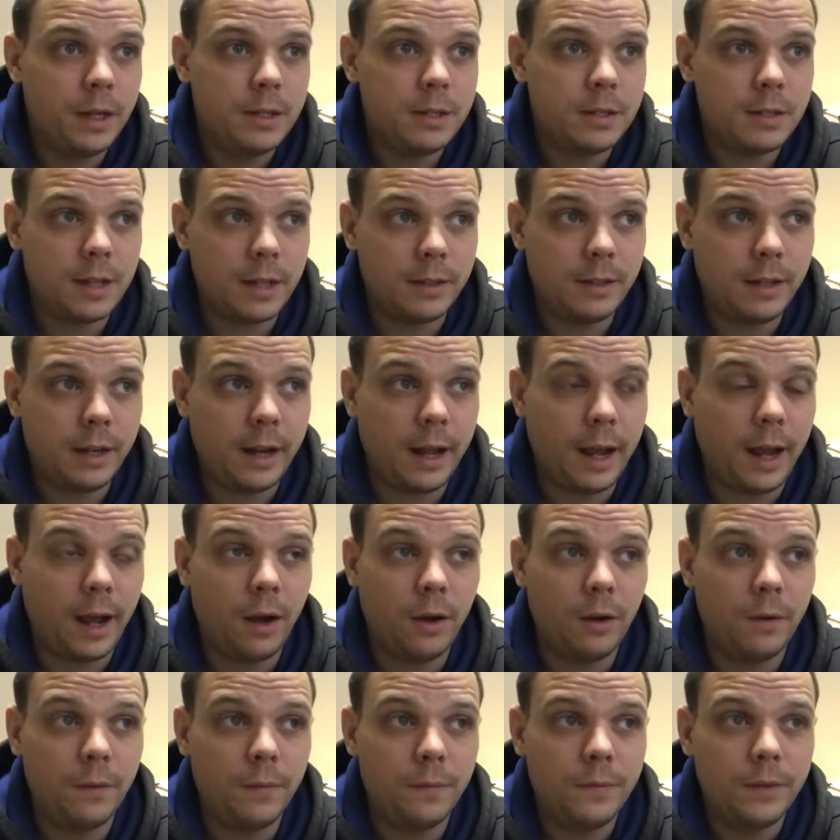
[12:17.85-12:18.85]
Sent it
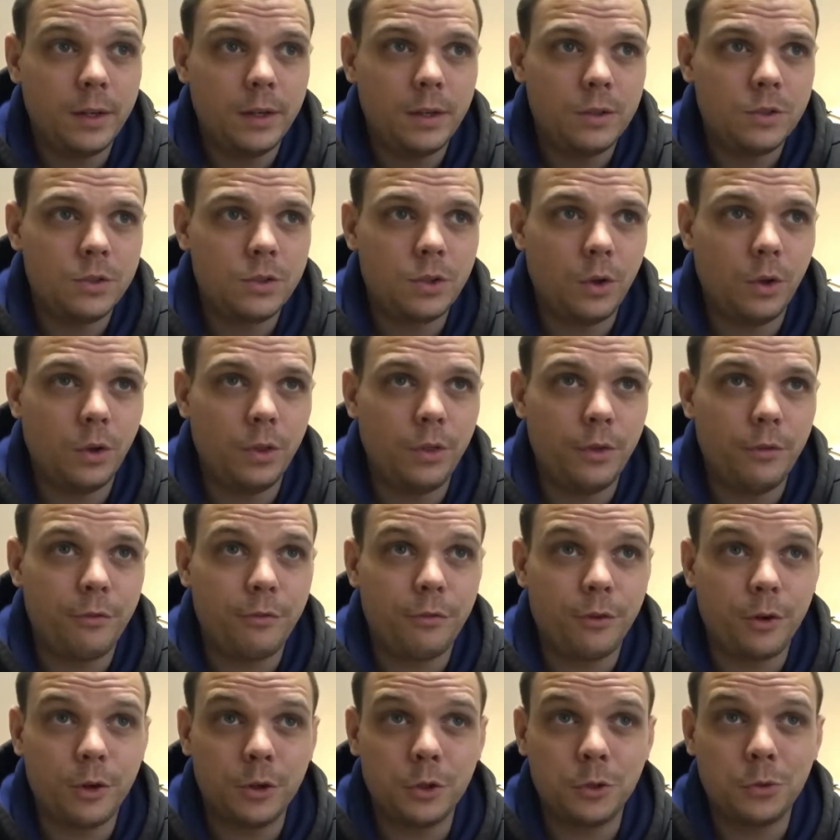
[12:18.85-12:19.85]
out. Sold the
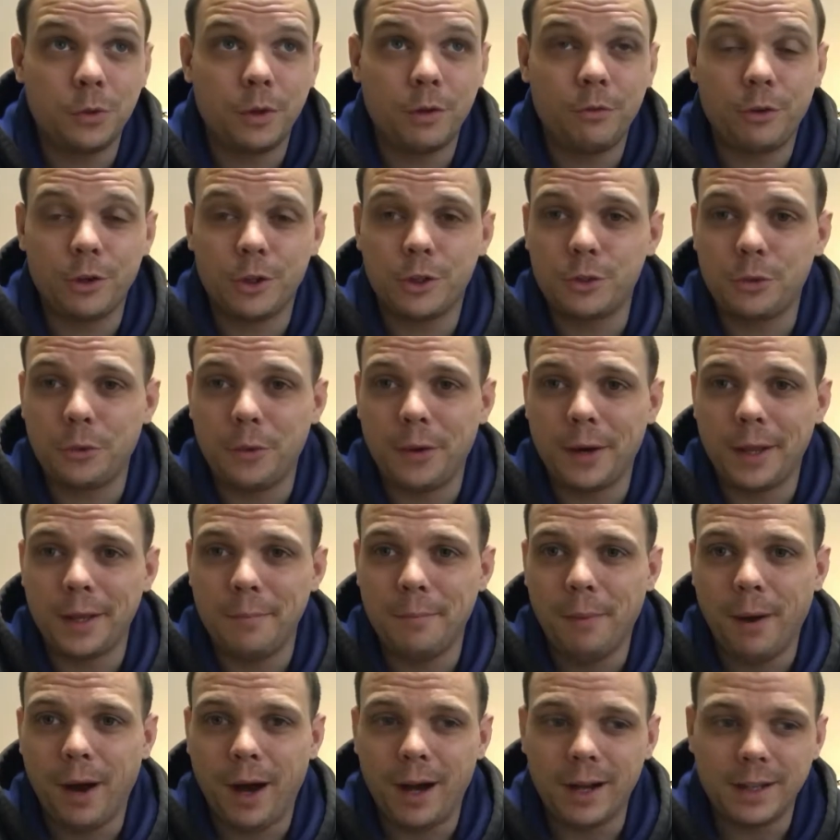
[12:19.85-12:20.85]
first one for
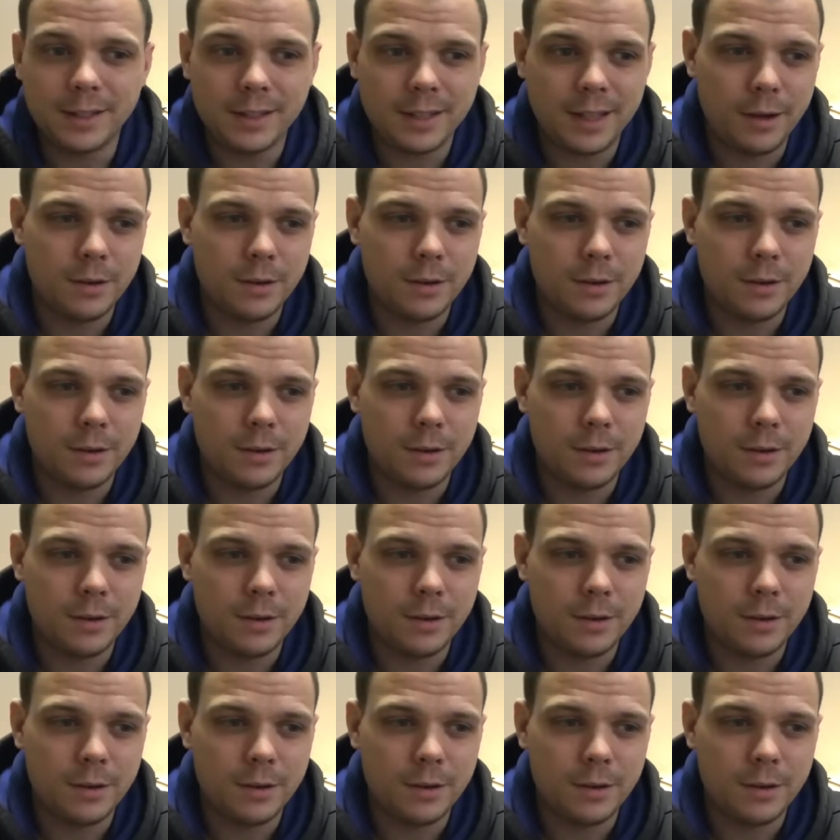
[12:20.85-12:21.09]
$20.